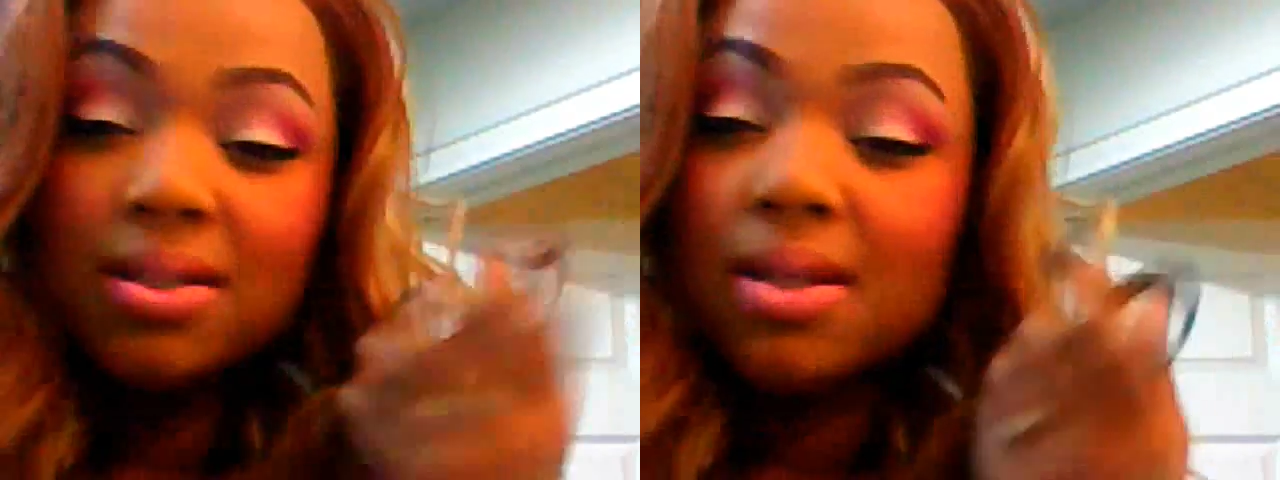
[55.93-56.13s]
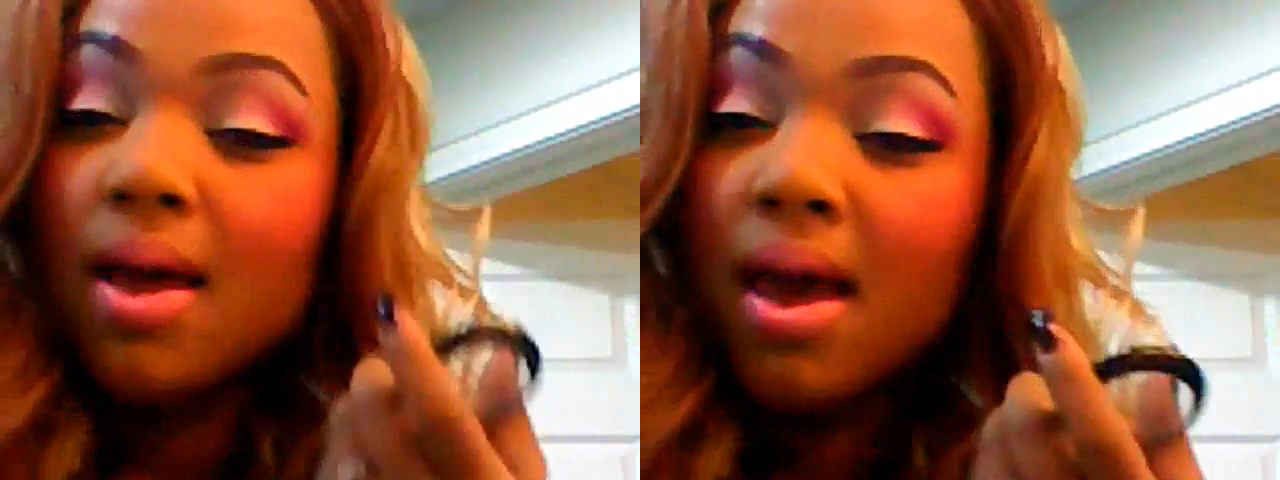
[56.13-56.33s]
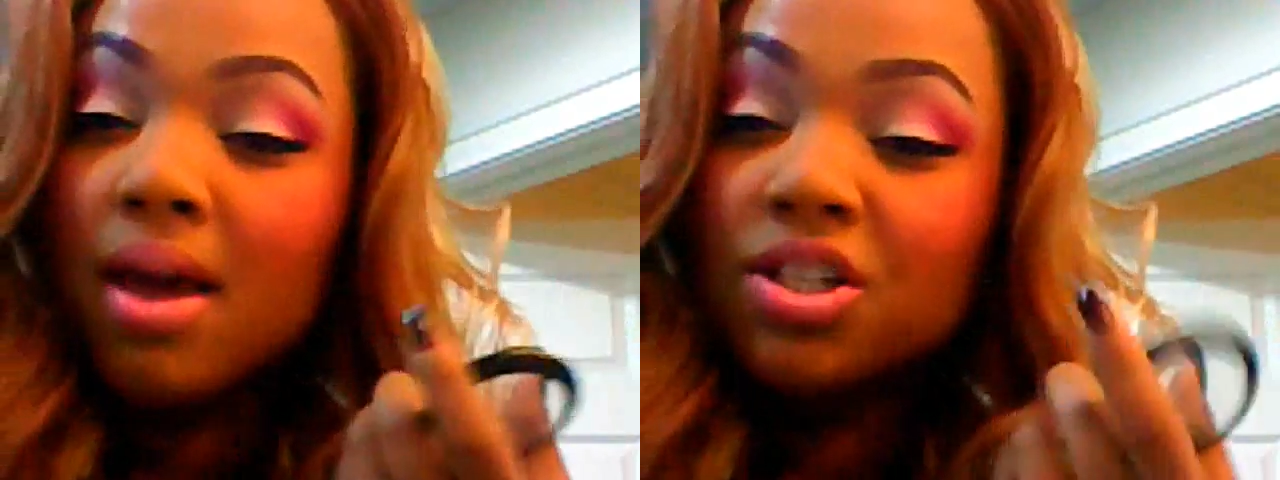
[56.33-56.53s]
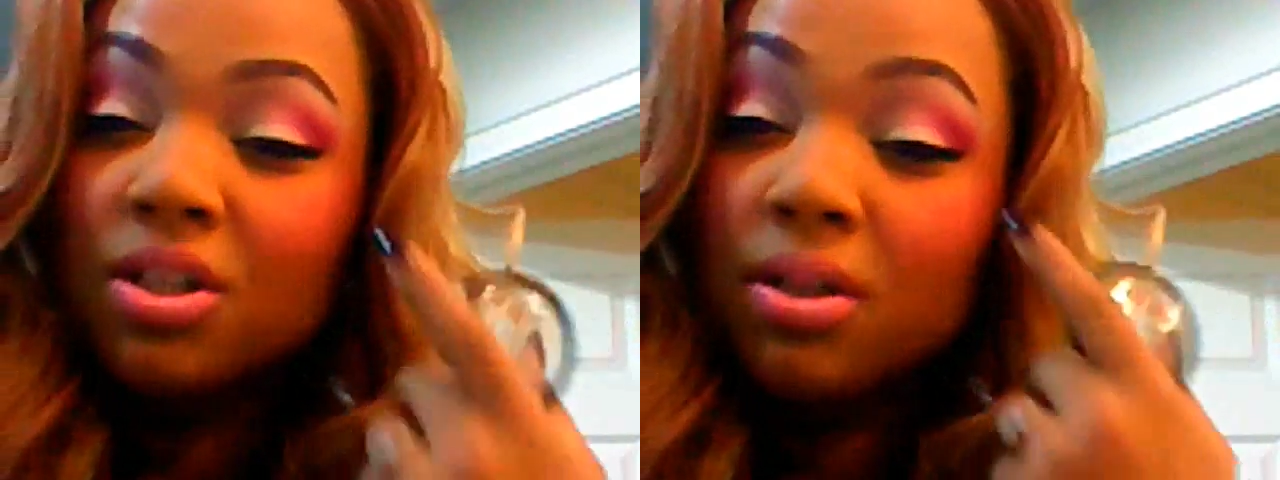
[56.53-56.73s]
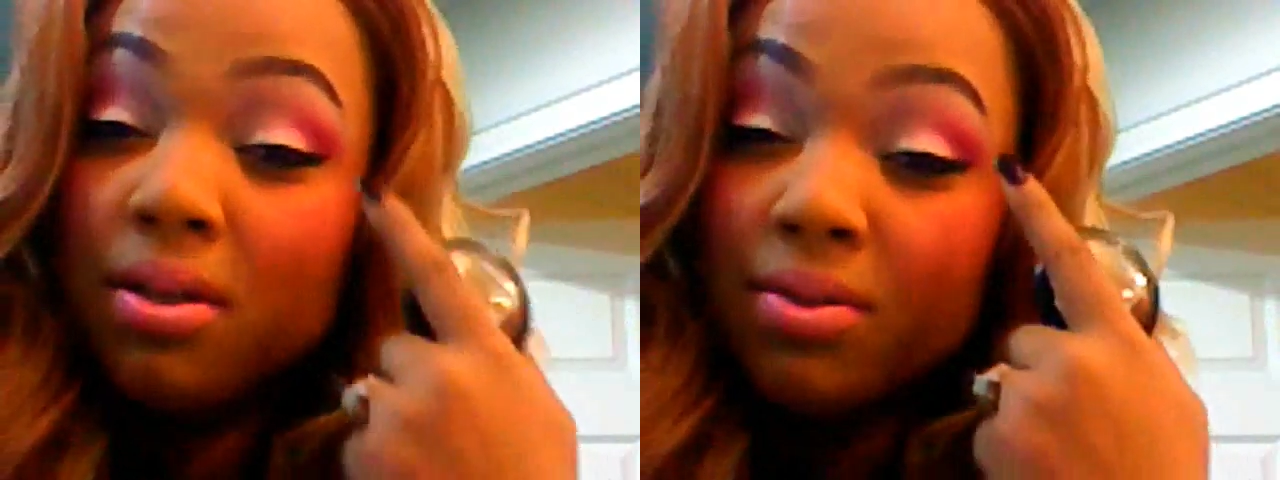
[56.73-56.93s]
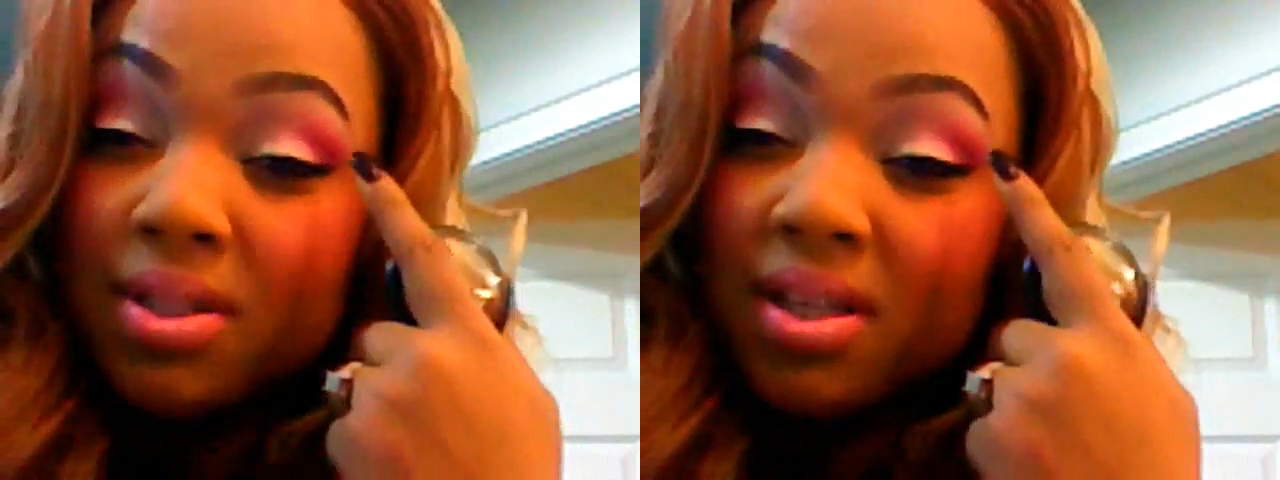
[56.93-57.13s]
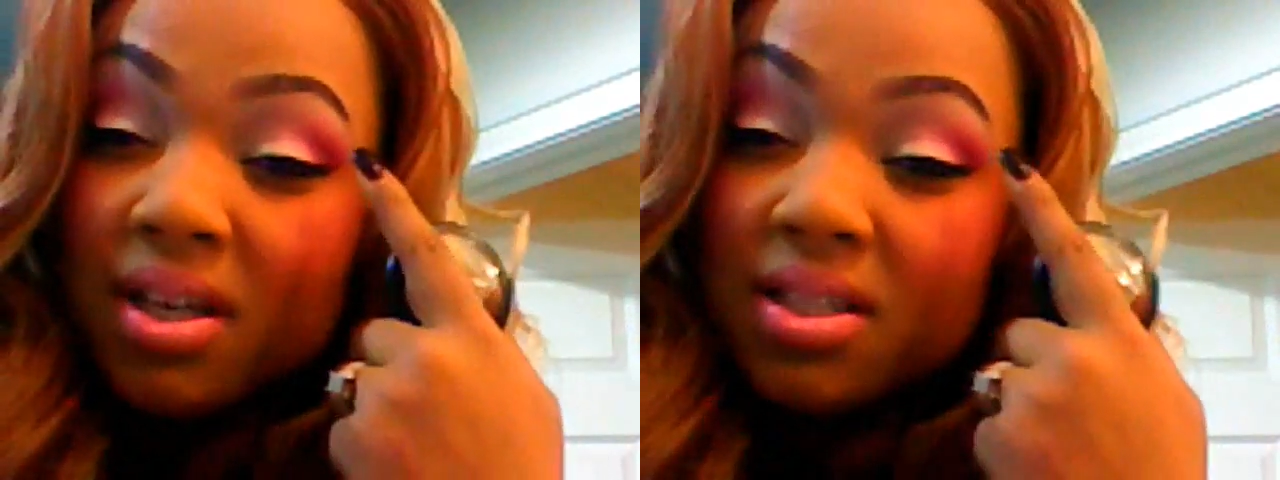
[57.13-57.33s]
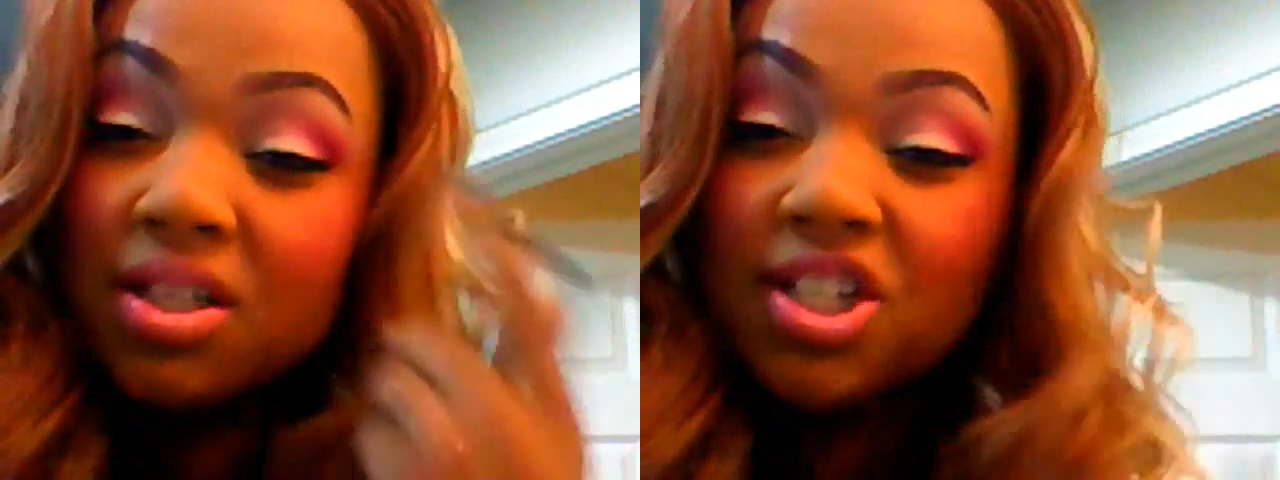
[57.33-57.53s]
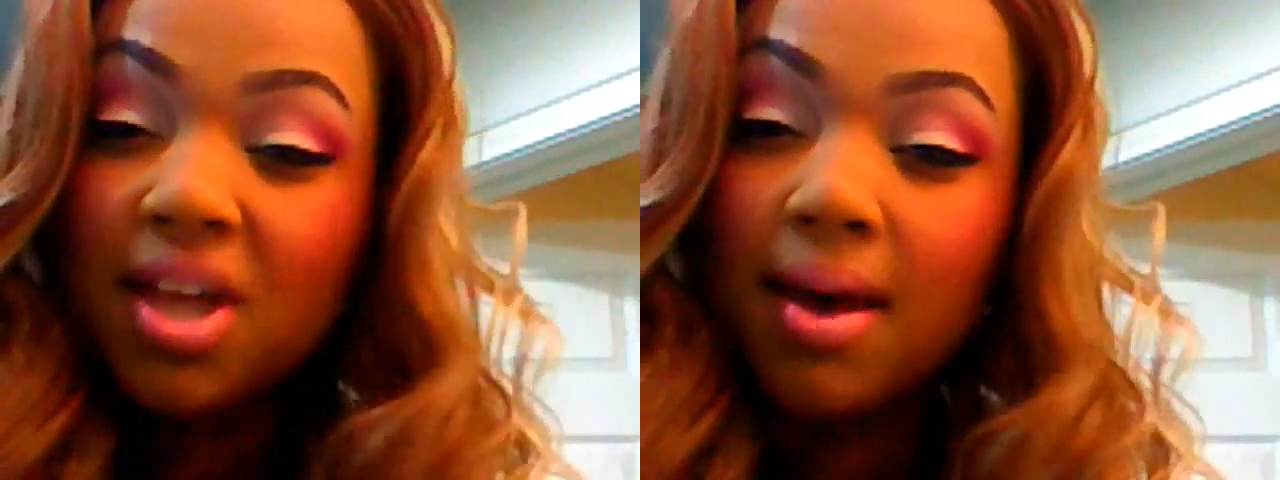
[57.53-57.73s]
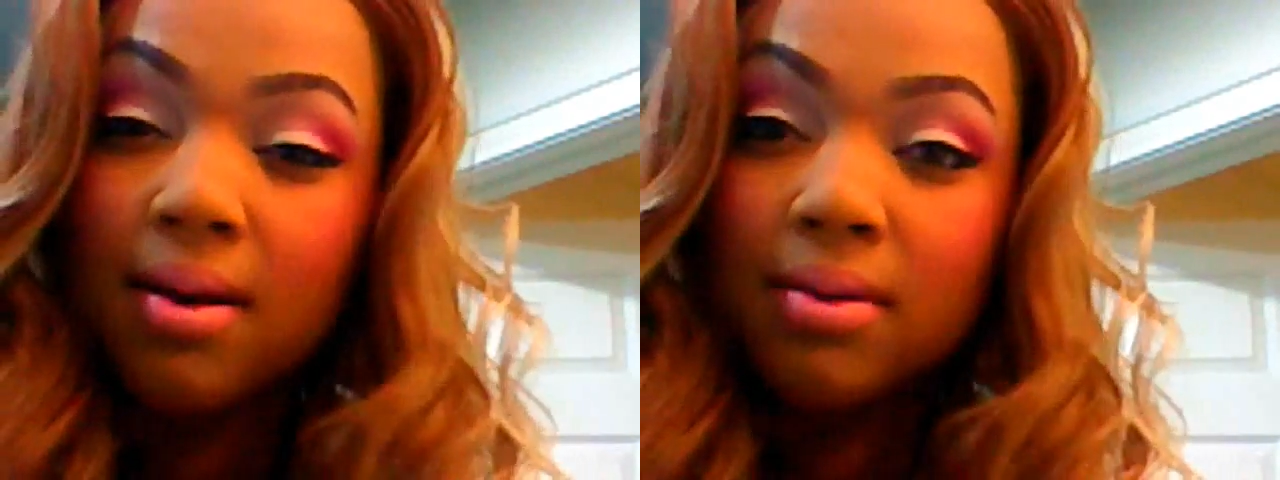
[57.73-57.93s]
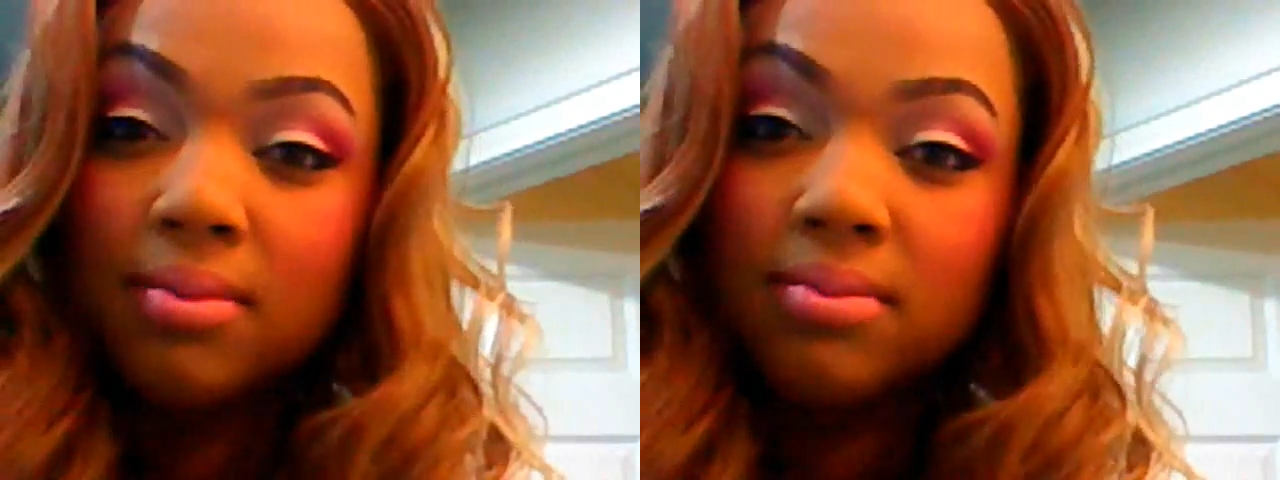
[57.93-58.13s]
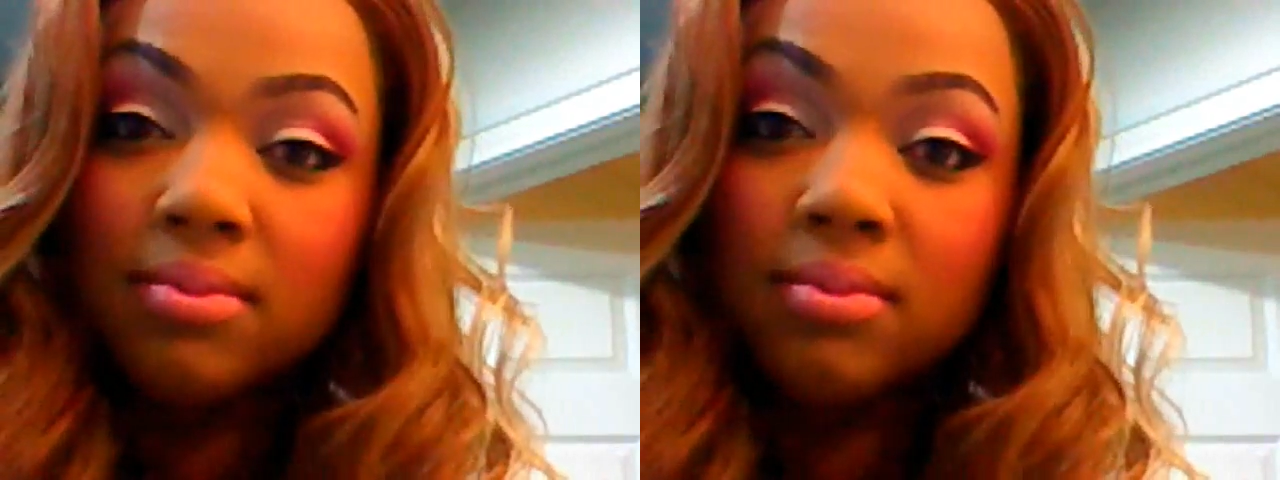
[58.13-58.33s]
me, as I actually used as a shadow.